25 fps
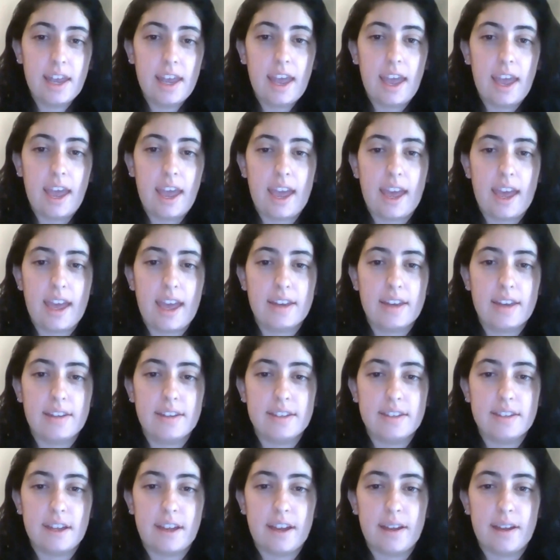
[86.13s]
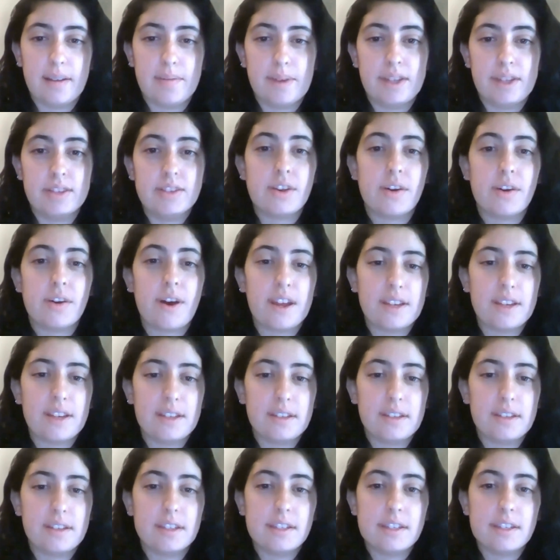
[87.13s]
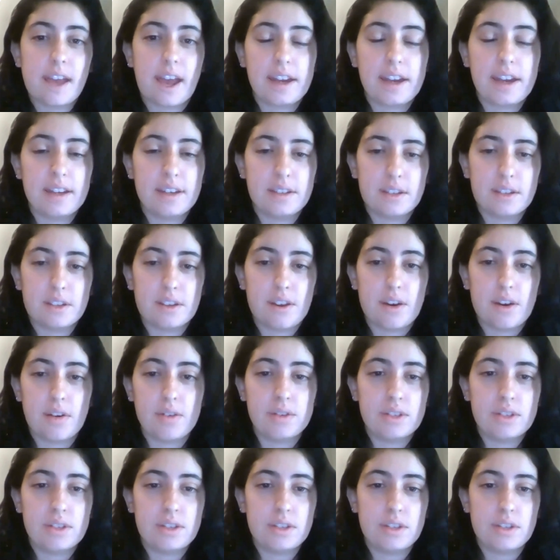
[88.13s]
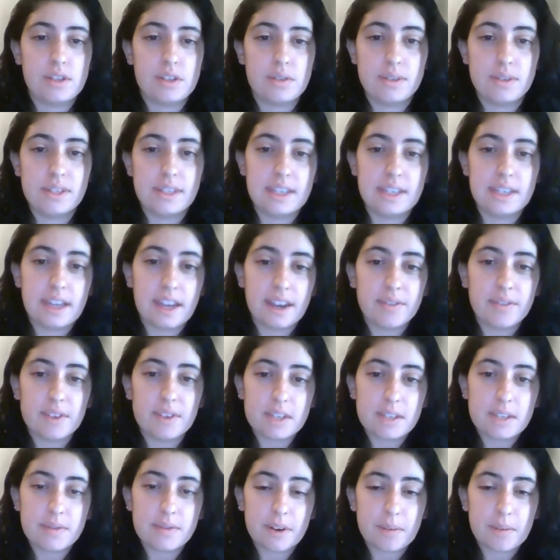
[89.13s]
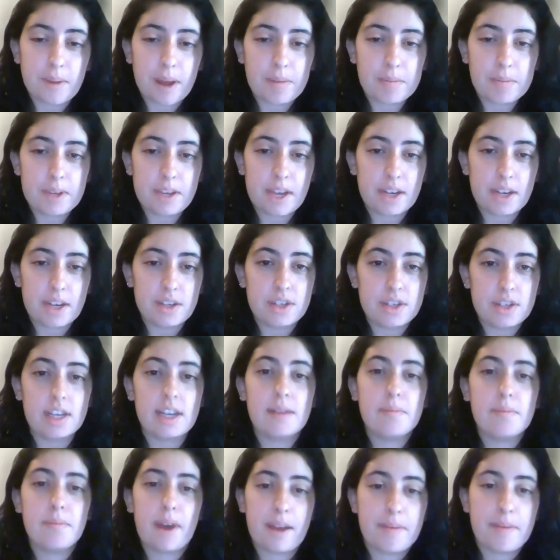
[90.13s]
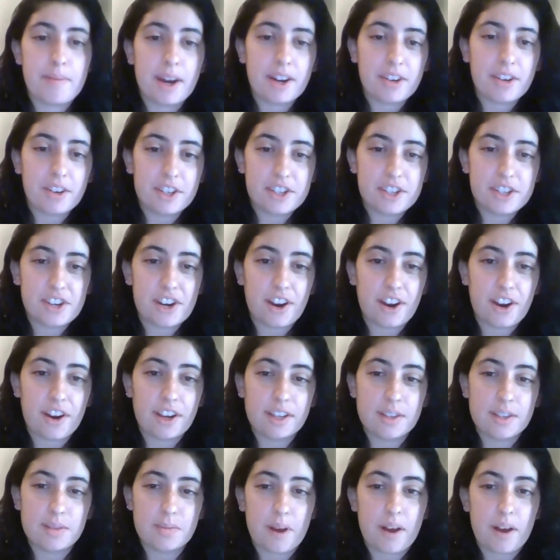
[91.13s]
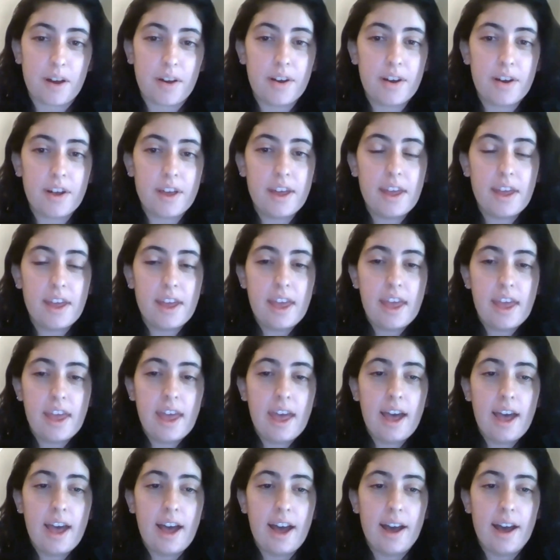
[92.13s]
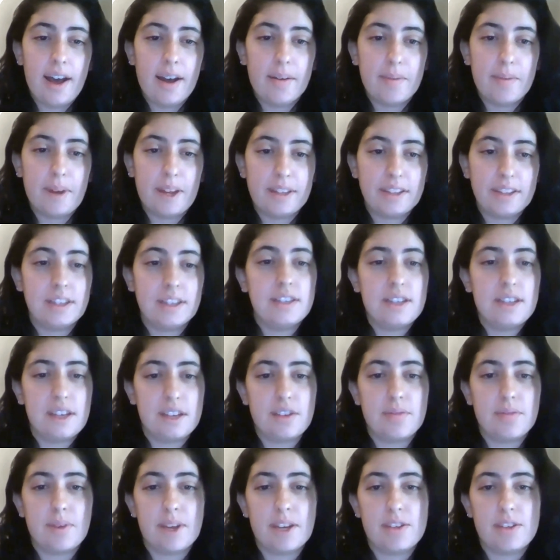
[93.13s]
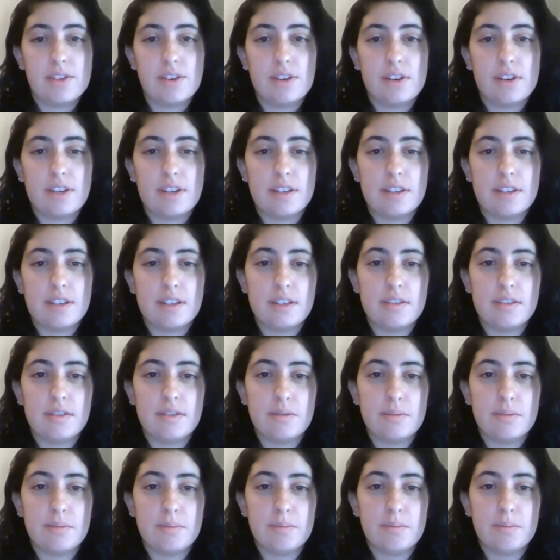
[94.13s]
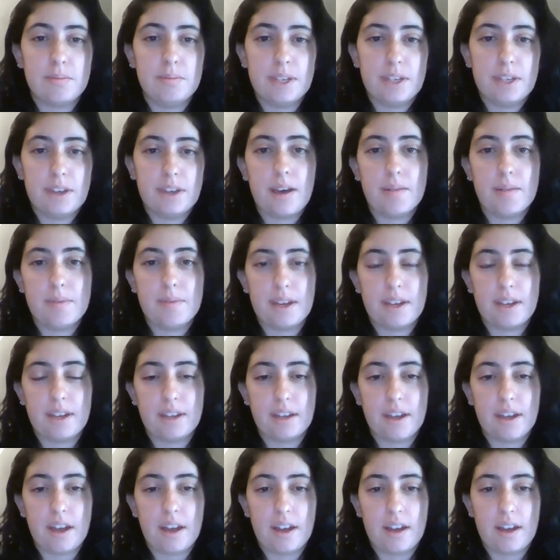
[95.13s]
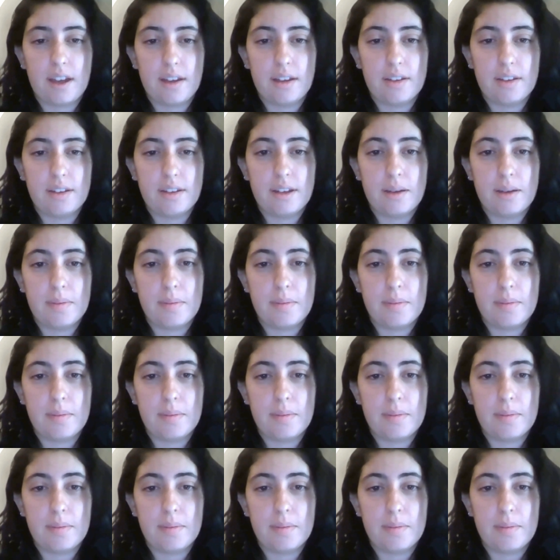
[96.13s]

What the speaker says: And so I decided to go to UC Davis for my PhD in biomedical engineering as well, and continue my journey to becoming a